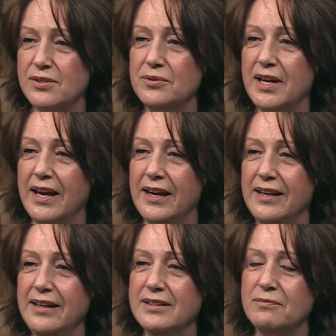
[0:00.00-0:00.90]

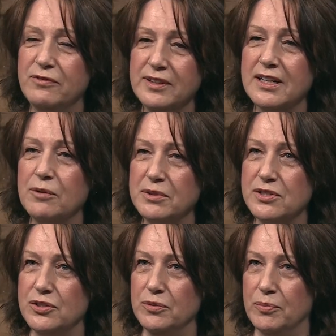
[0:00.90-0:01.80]
okay. Fill it up with
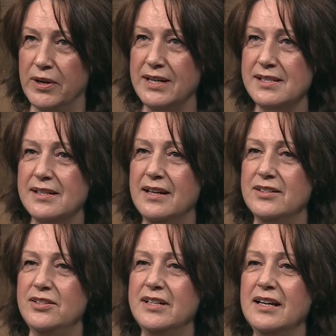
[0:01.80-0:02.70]
2 breaths.
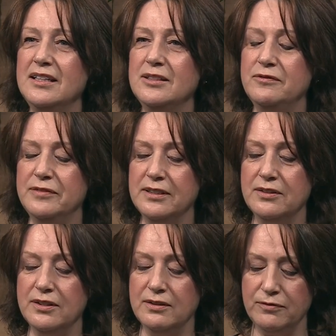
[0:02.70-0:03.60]
Do you get a little fuller
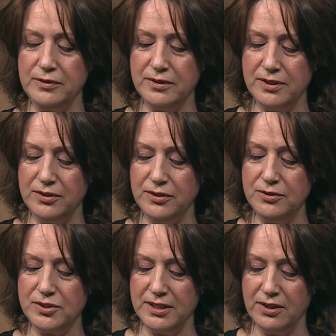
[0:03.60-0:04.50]
than you
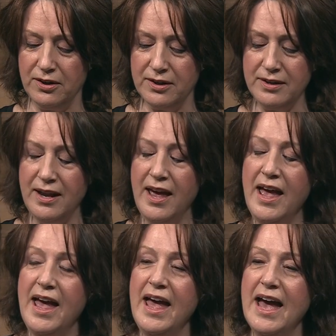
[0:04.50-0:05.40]
usually are?
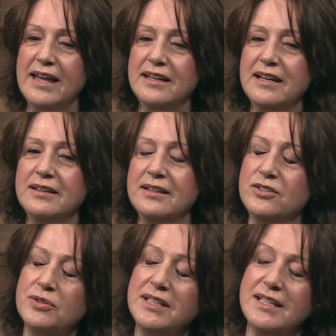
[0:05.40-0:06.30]
And then the
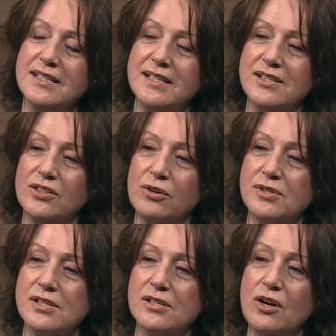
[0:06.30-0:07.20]
trick is to go
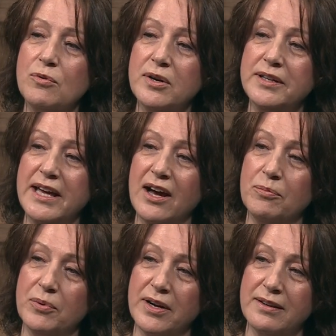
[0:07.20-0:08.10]
slower on the
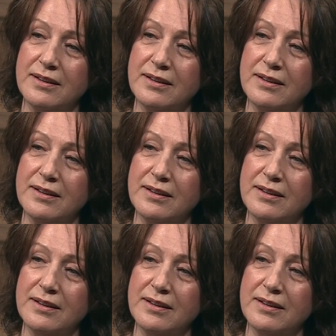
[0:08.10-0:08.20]
out breath.